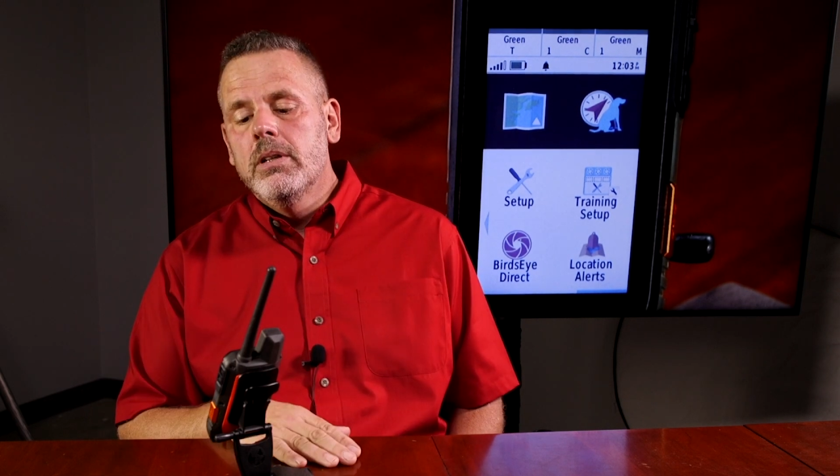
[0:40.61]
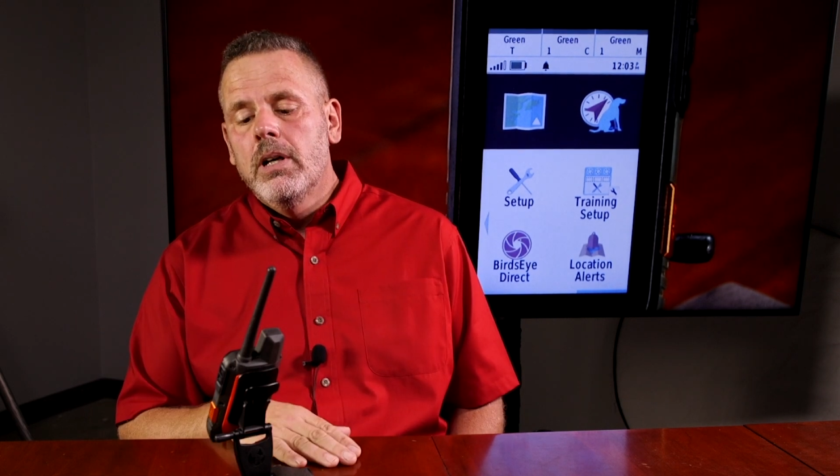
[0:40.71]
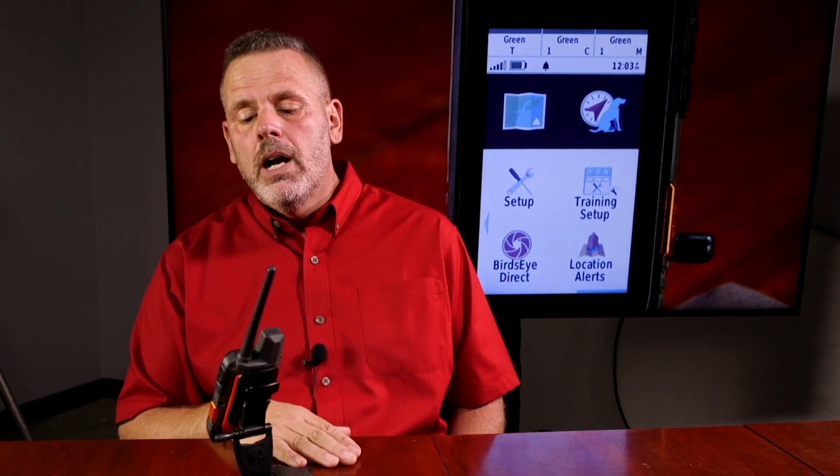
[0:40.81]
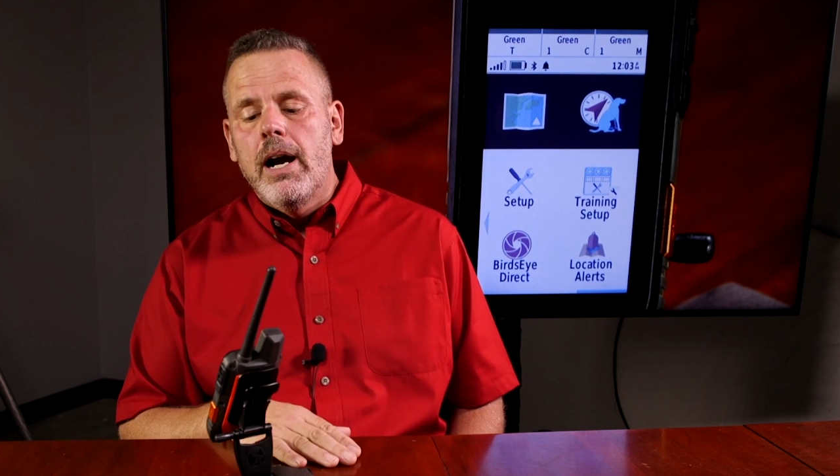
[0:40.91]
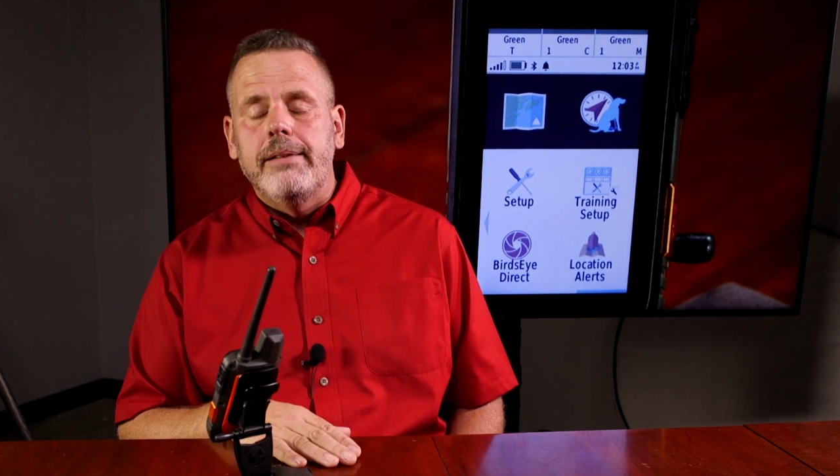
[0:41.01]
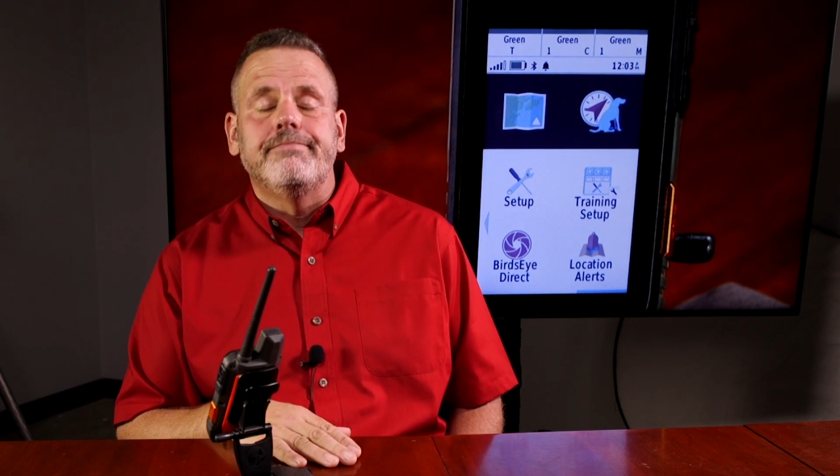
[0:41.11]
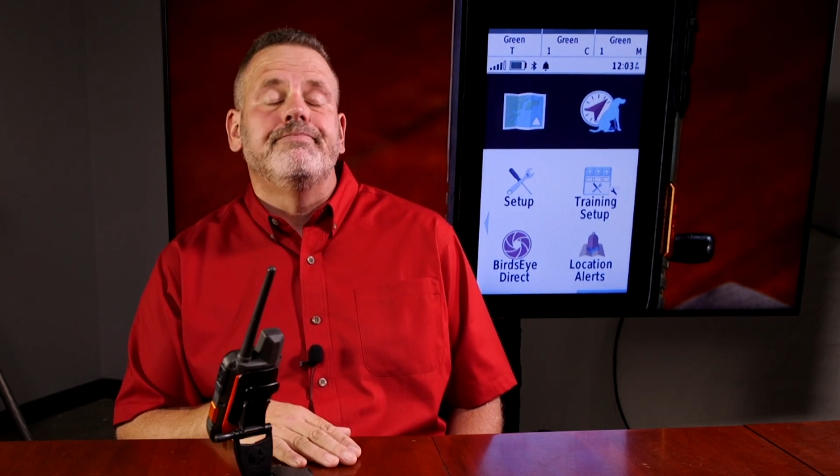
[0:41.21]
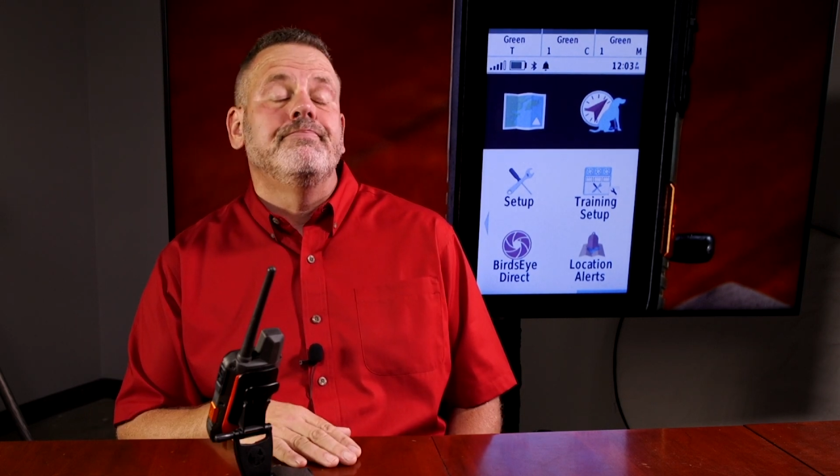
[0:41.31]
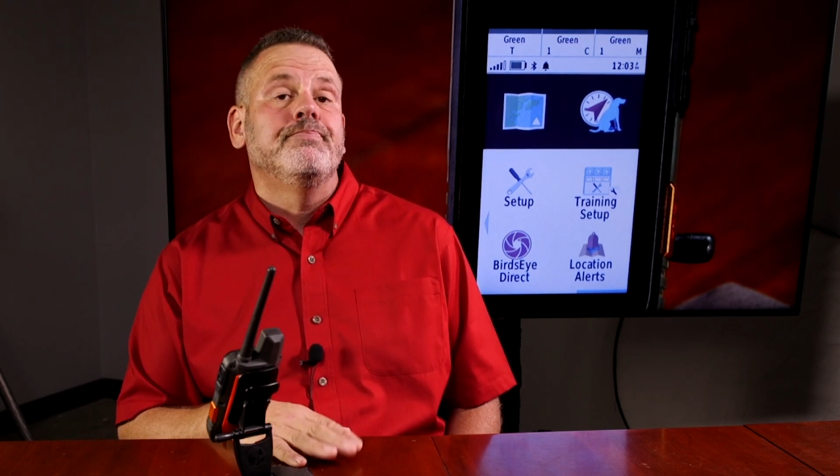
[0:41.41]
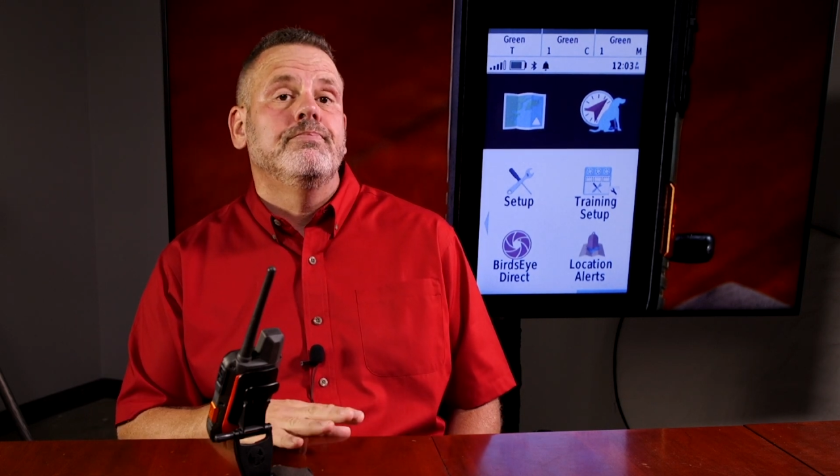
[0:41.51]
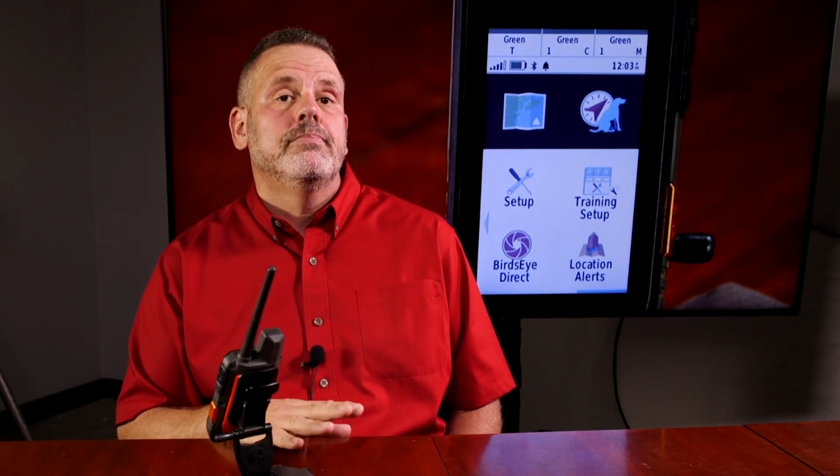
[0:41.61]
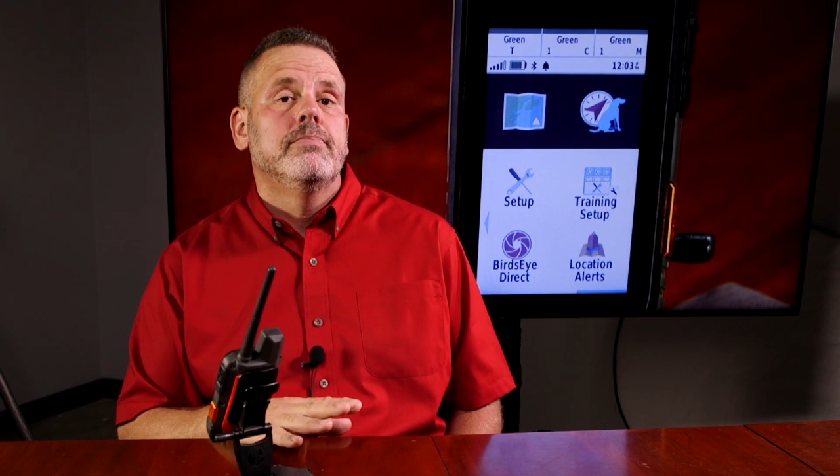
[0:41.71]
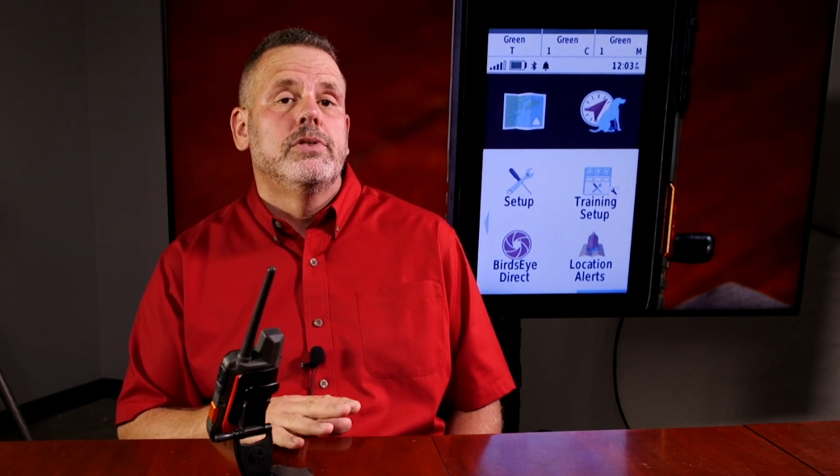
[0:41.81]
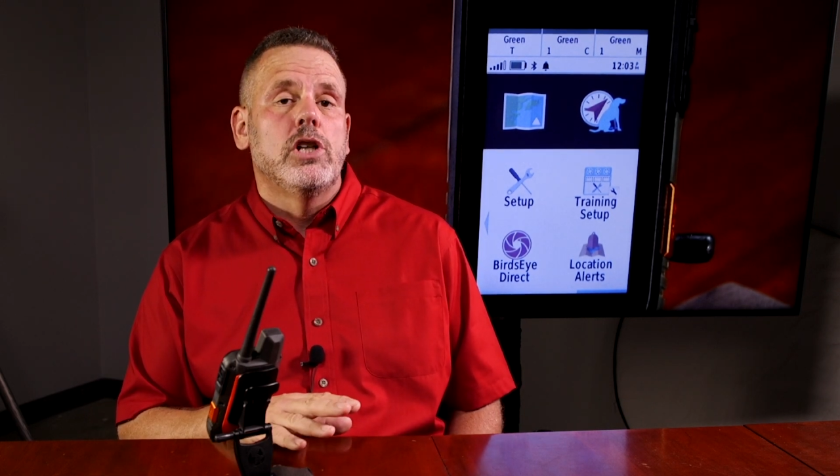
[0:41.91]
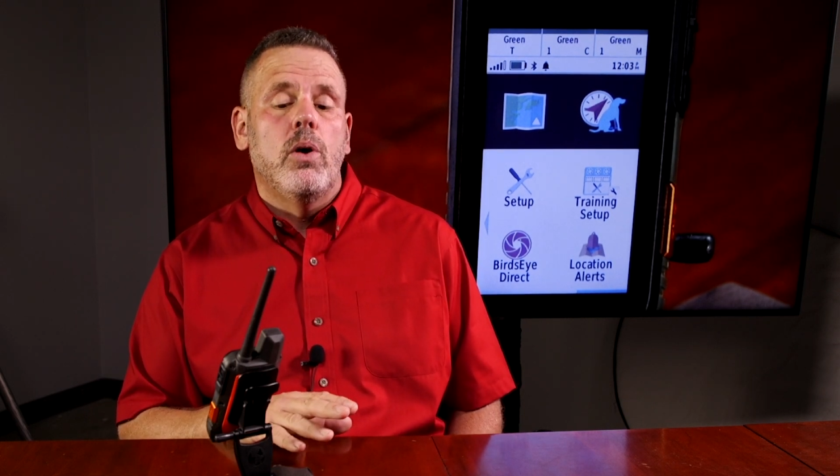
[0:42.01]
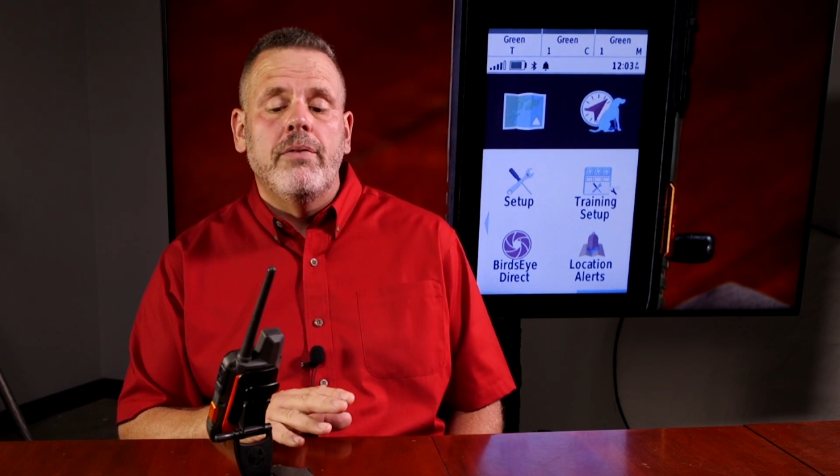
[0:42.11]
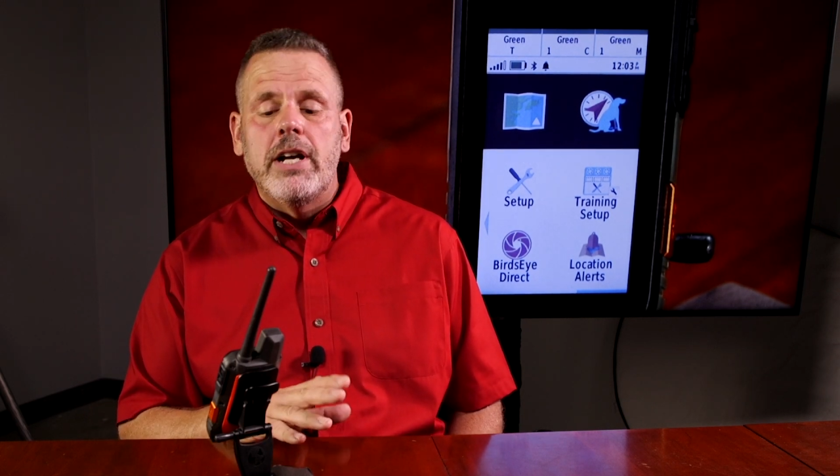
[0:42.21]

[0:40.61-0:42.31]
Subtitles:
All right, so I've